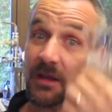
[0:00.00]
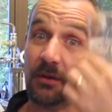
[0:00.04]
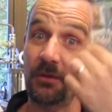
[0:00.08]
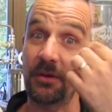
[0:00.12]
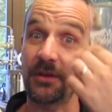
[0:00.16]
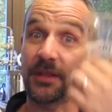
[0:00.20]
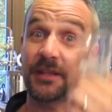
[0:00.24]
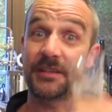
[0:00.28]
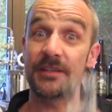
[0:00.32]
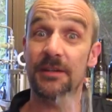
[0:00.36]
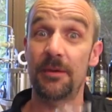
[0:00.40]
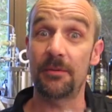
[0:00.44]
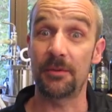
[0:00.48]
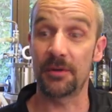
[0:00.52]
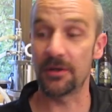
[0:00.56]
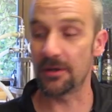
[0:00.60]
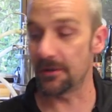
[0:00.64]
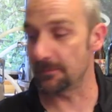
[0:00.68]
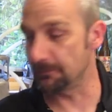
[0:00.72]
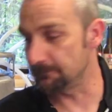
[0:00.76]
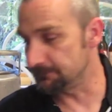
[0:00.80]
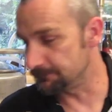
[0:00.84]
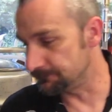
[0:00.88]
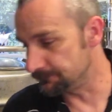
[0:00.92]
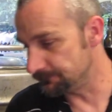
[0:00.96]
Well, that's that one
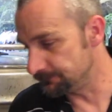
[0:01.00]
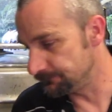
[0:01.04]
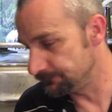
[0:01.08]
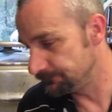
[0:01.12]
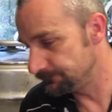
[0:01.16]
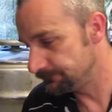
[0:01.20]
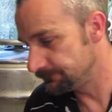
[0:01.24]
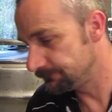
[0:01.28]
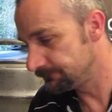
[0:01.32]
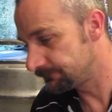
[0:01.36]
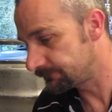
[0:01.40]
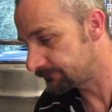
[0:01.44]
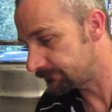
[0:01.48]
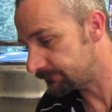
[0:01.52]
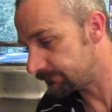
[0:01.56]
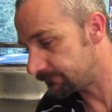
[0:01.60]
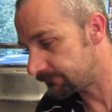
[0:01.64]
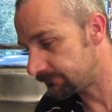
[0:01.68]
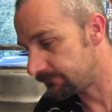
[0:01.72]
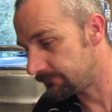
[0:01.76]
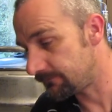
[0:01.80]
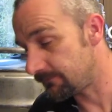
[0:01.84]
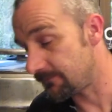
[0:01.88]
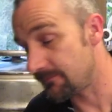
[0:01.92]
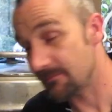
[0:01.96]
gone.
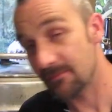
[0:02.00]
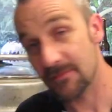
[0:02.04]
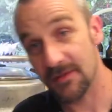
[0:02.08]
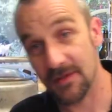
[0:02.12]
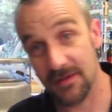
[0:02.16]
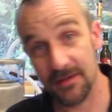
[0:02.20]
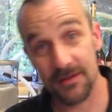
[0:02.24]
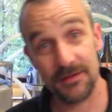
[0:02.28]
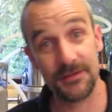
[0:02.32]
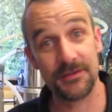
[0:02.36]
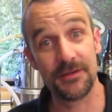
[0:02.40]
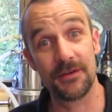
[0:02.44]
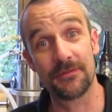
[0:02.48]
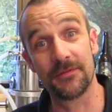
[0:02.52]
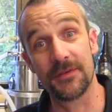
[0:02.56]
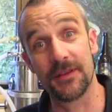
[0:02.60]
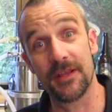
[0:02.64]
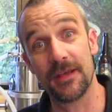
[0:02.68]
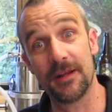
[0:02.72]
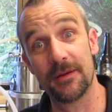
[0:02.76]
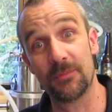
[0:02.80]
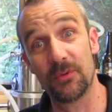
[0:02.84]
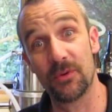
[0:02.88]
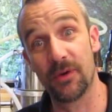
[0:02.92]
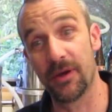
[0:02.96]
Time for the
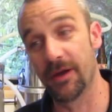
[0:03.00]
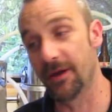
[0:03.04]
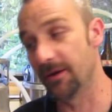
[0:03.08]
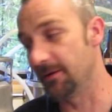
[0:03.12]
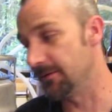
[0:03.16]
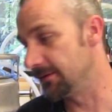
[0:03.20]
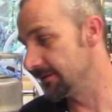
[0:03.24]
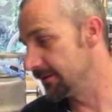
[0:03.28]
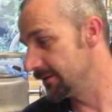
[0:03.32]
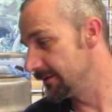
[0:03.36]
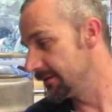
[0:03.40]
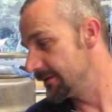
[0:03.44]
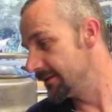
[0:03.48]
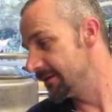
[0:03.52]
HannibAle Ale.